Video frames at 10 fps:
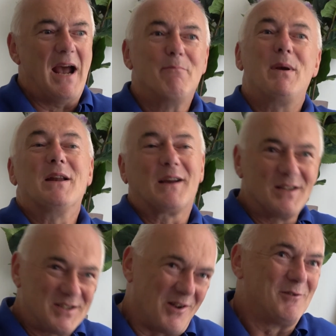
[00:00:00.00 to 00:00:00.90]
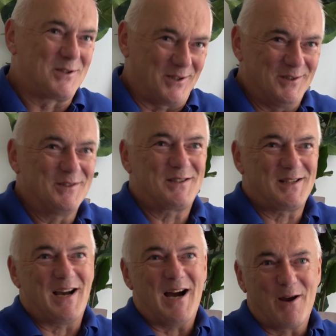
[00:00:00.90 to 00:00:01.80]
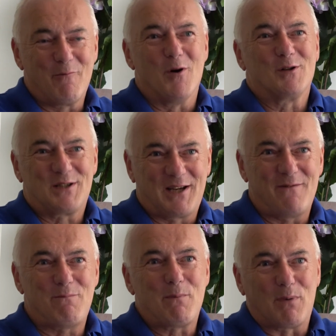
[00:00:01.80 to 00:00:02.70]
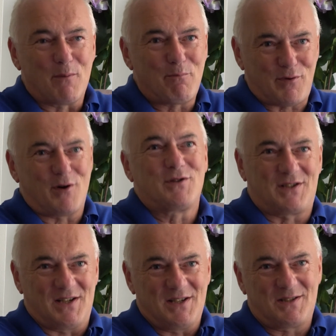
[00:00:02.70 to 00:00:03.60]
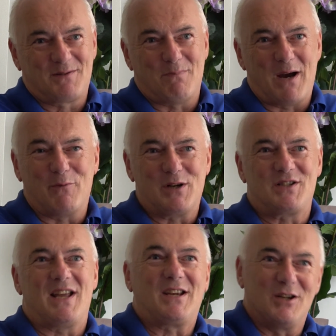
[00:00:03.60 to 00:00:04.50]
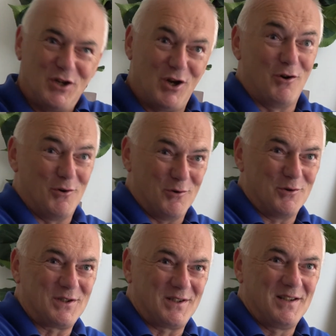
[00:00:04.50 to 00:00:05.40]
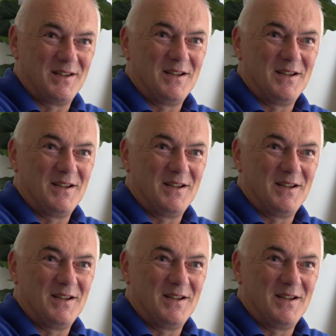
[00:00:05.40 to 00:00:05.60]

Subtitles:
And being a consultant, I want to give people a process by which they can use